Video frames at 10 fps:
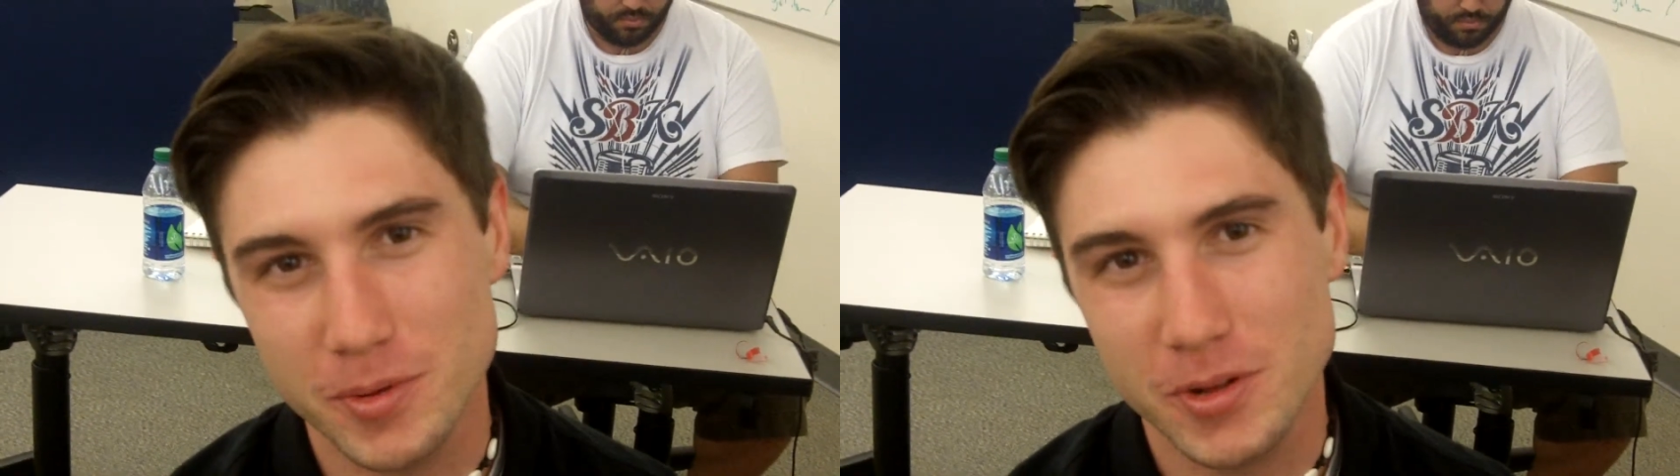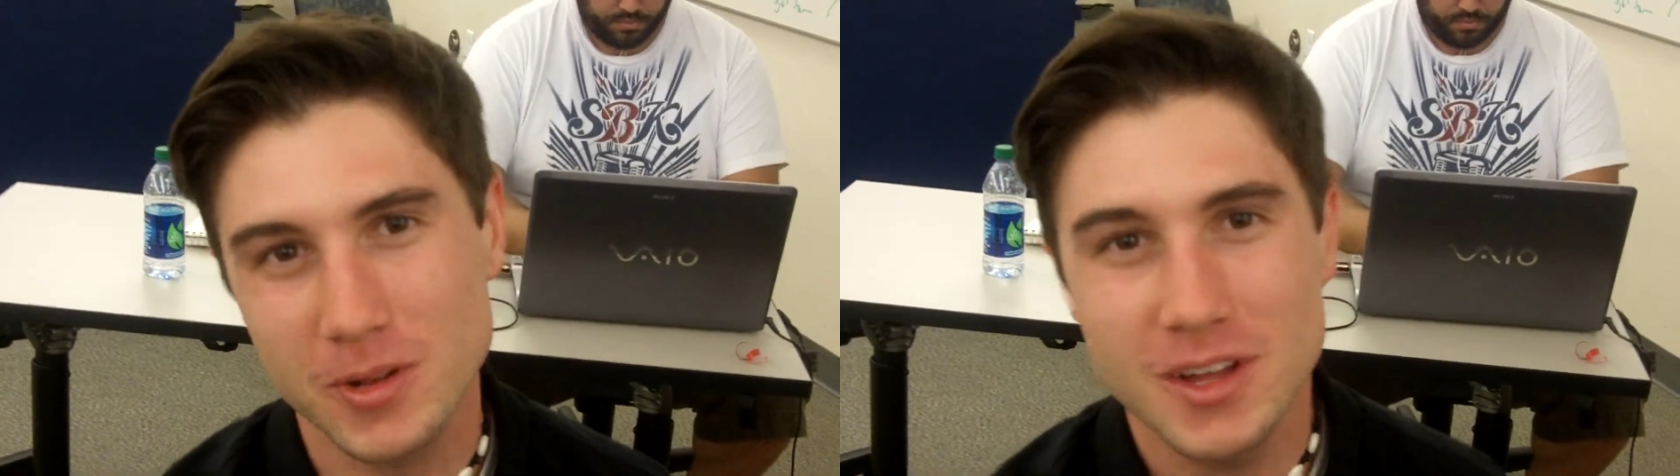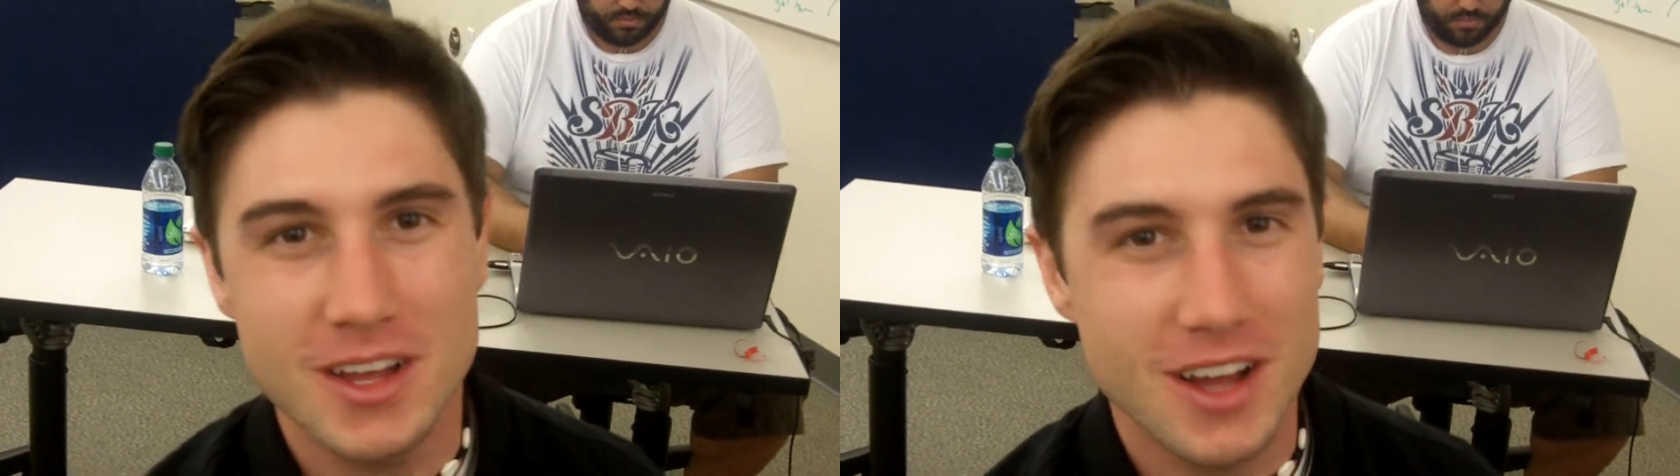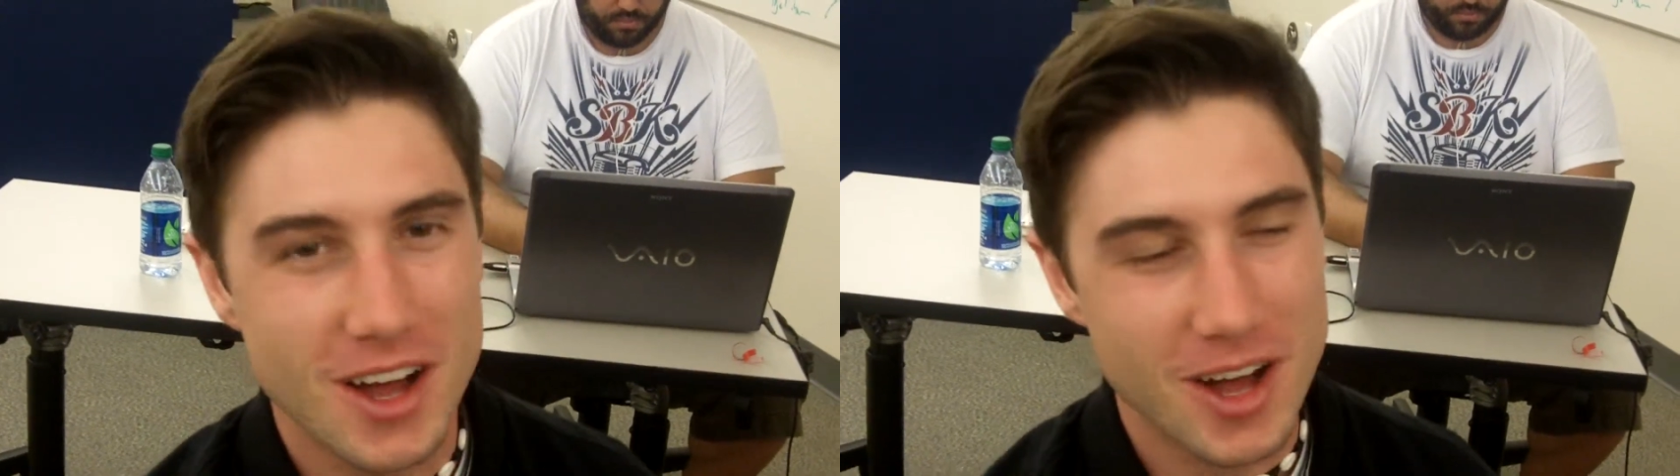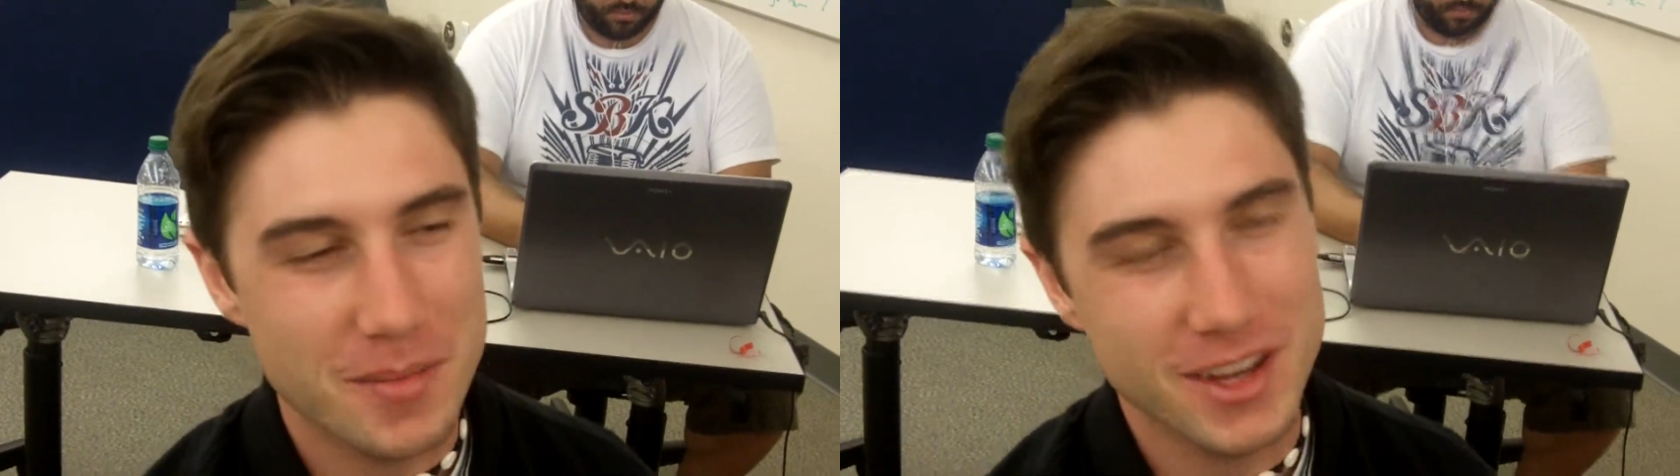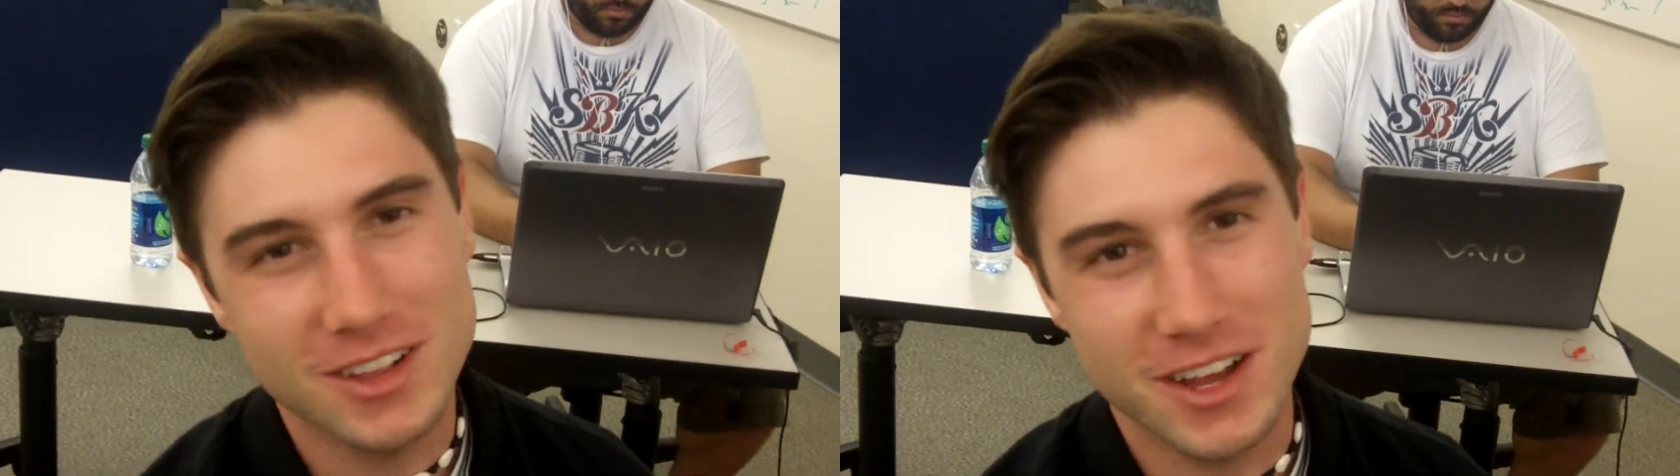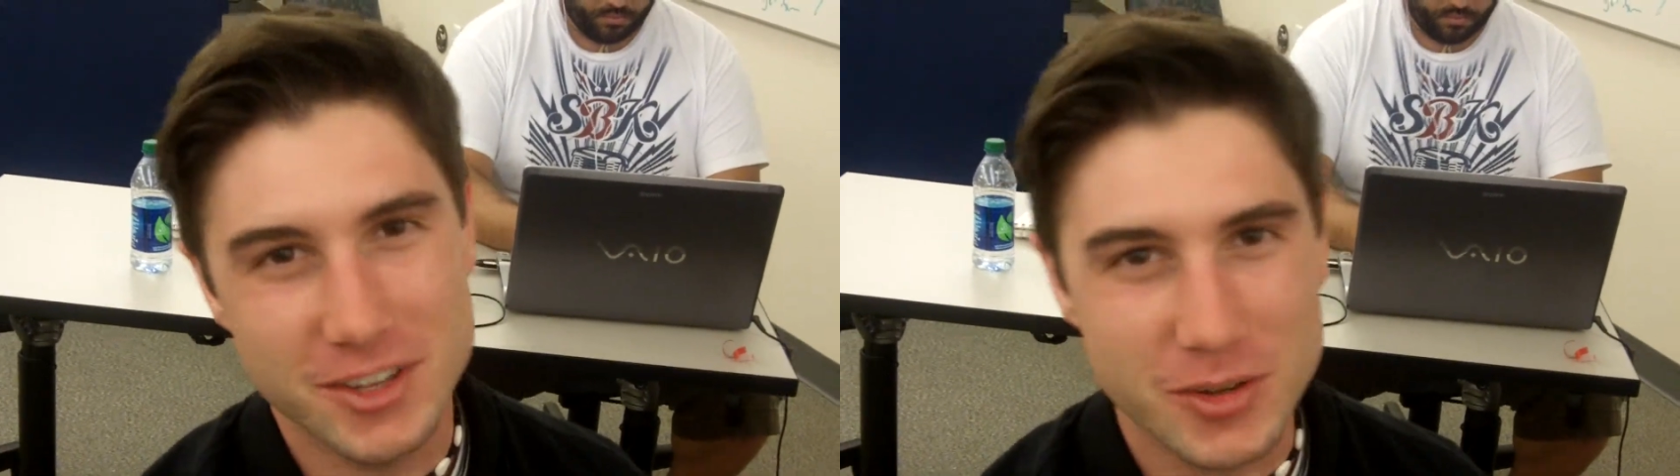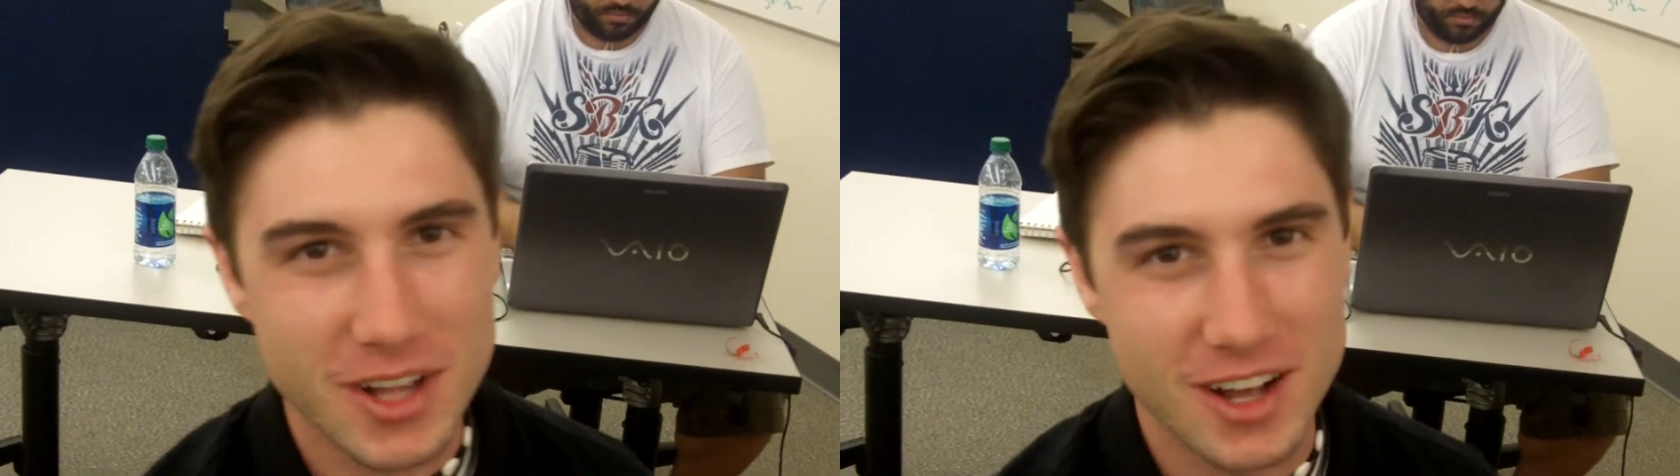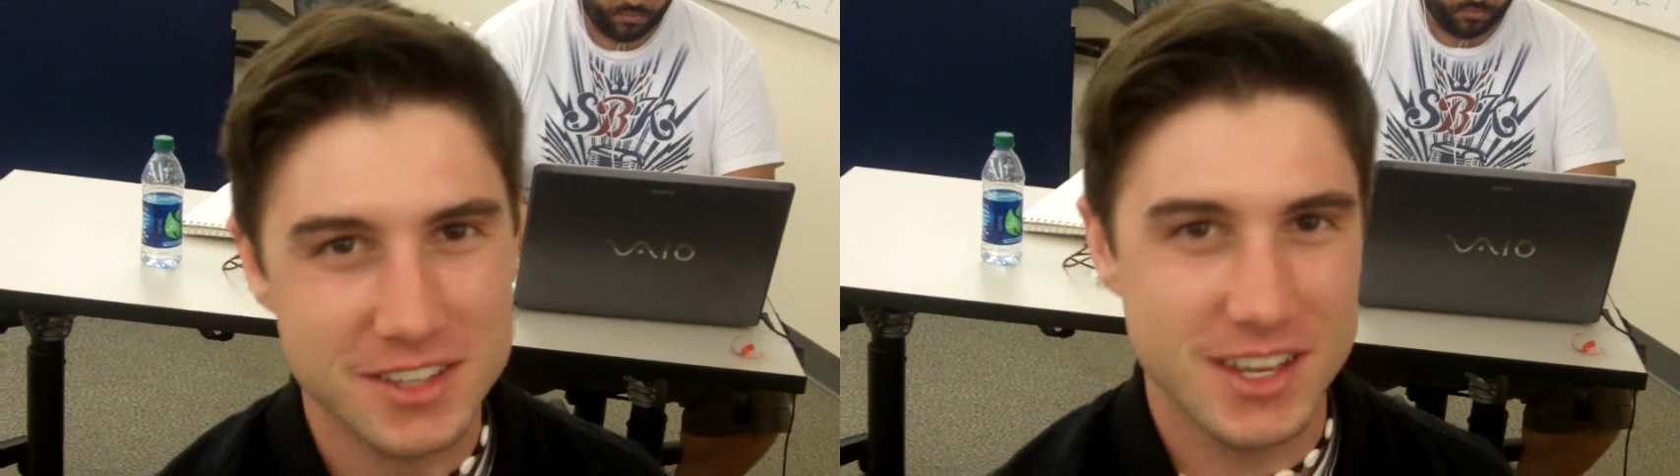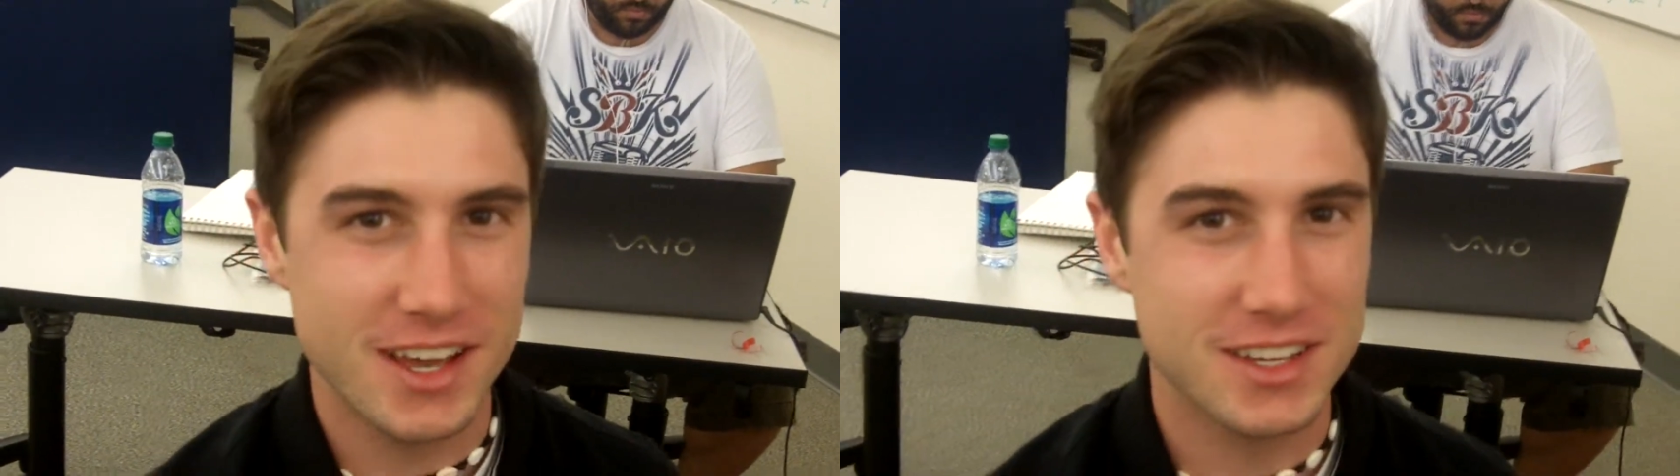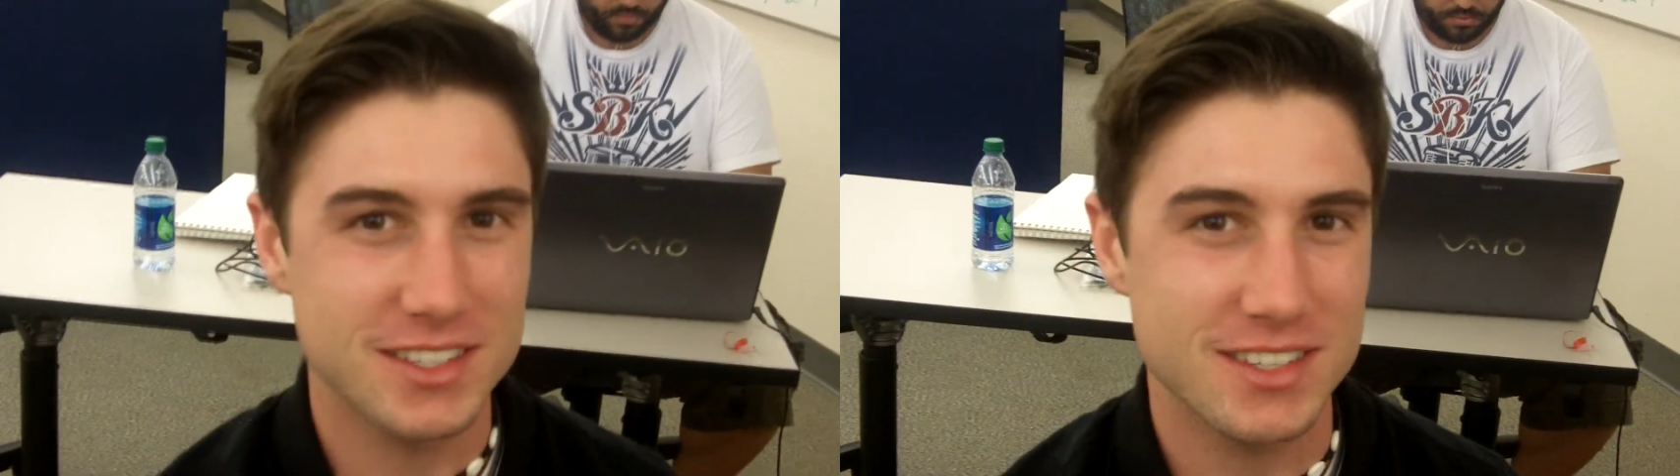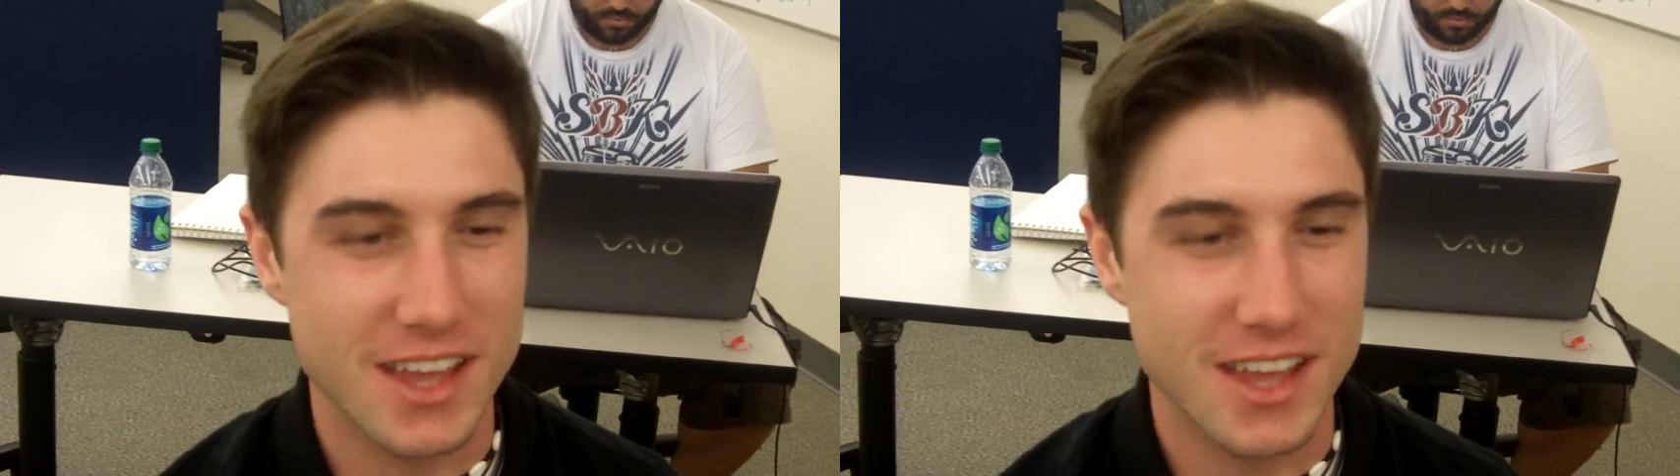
made a lot of new contacts,